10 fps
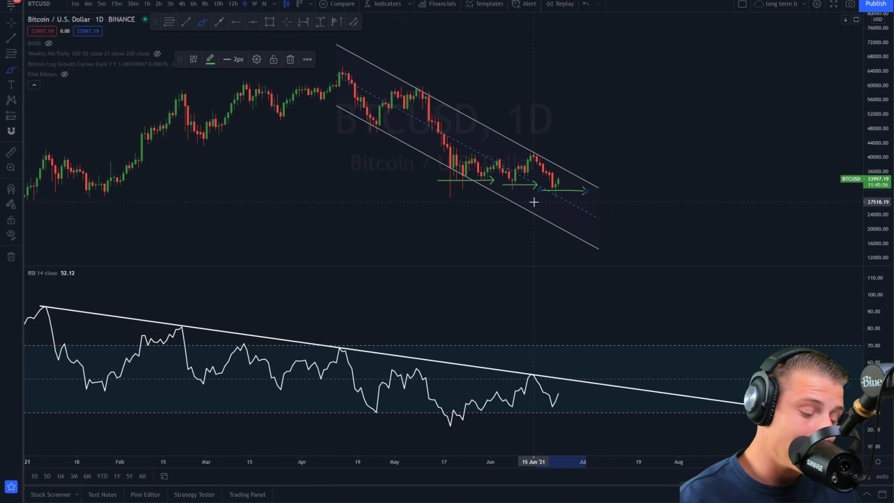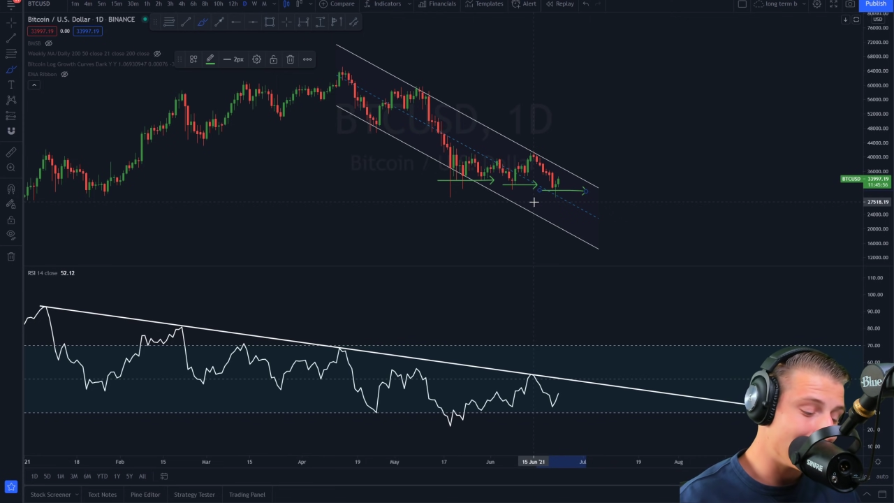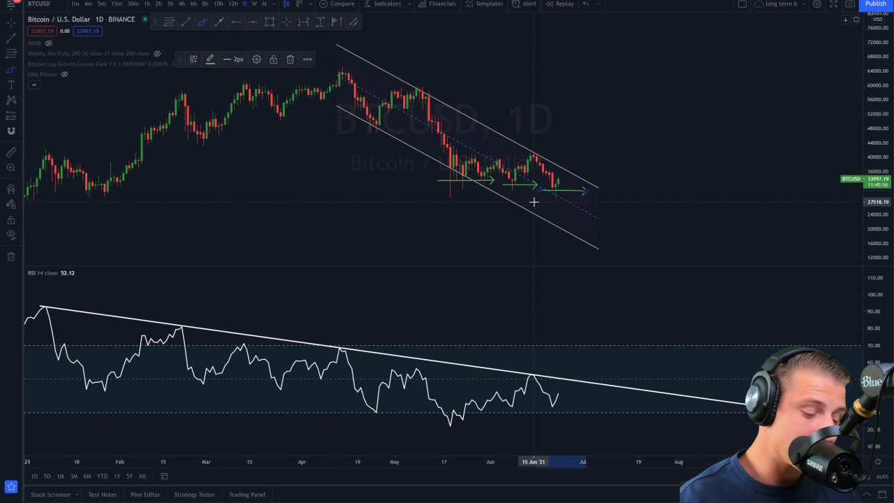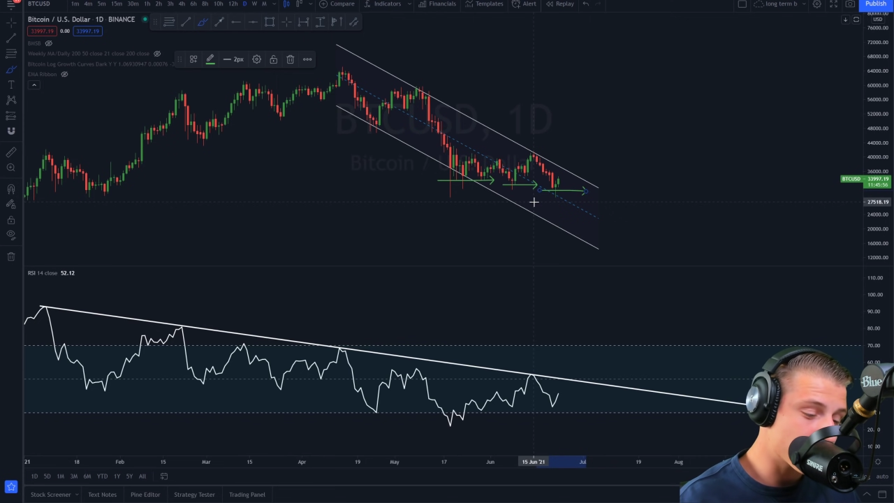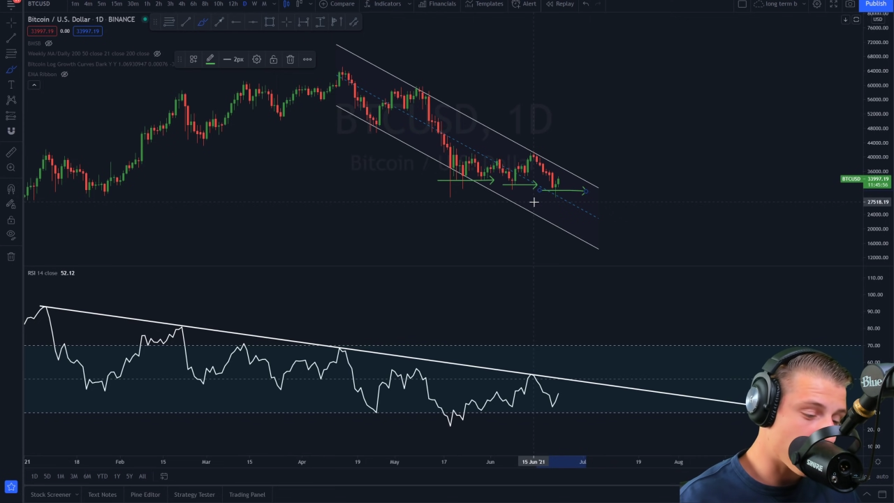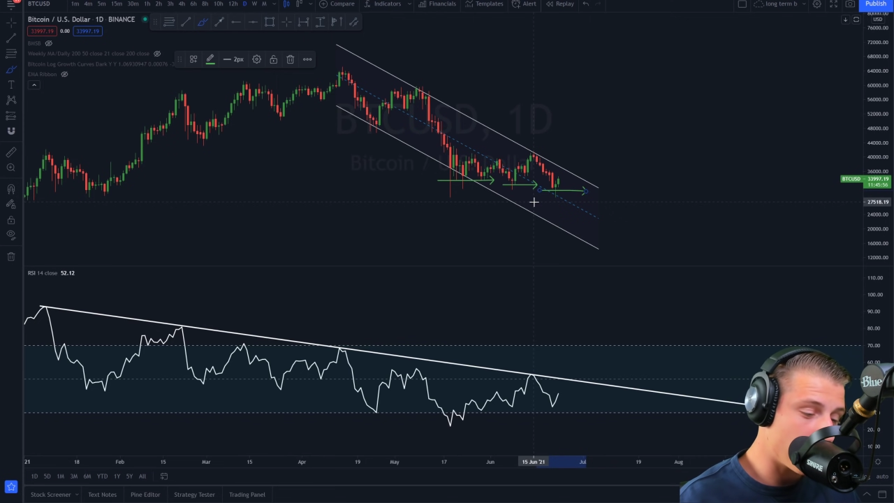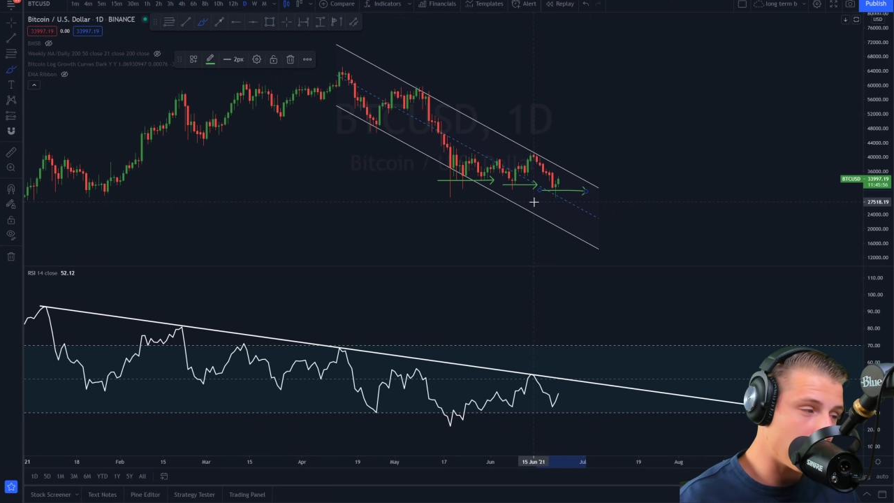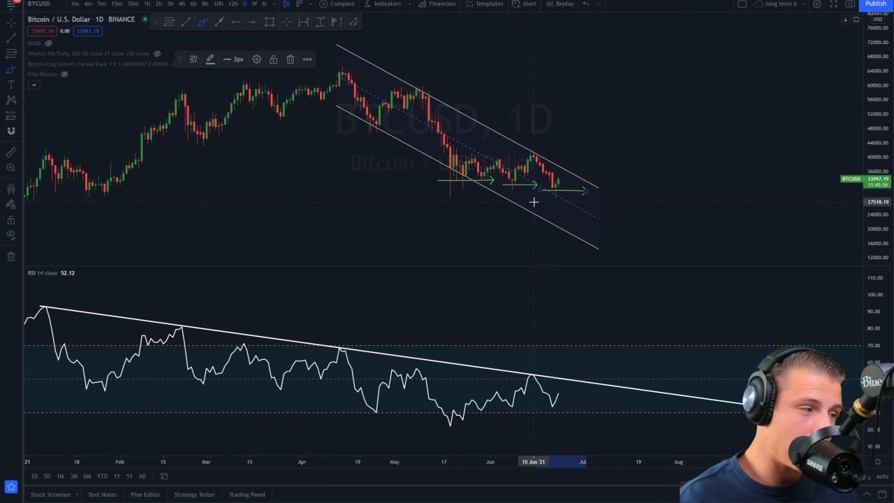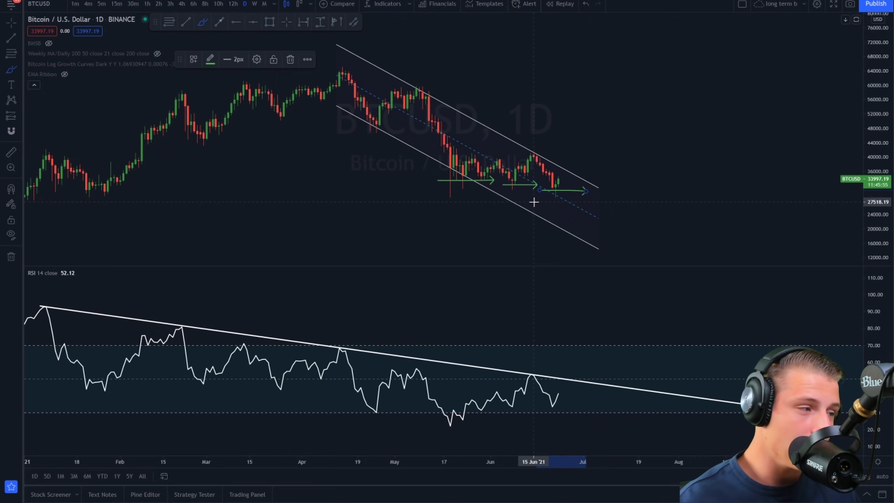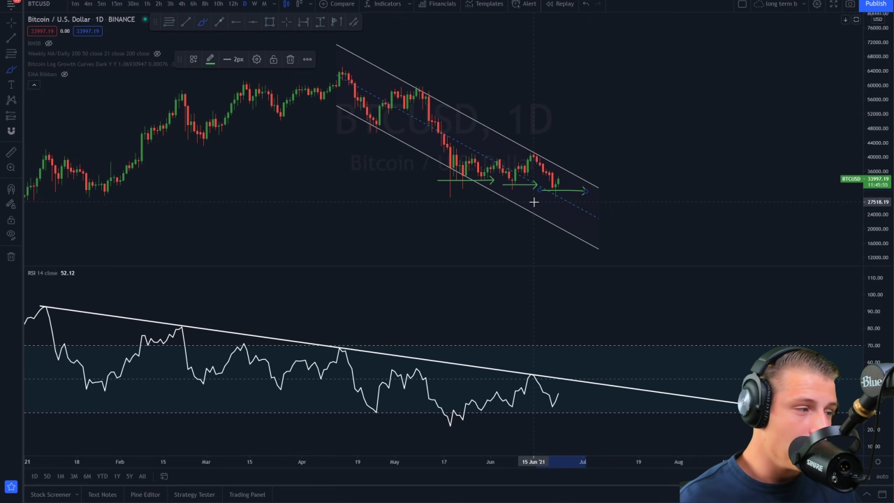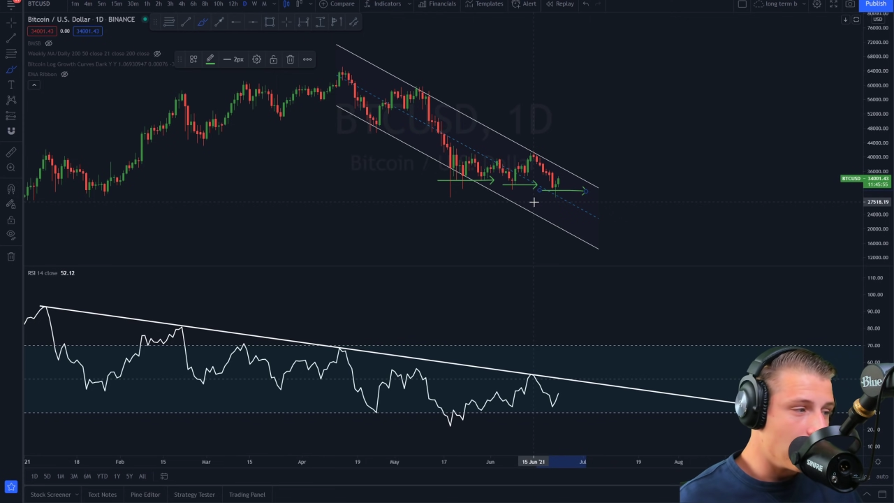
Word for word: this Friday.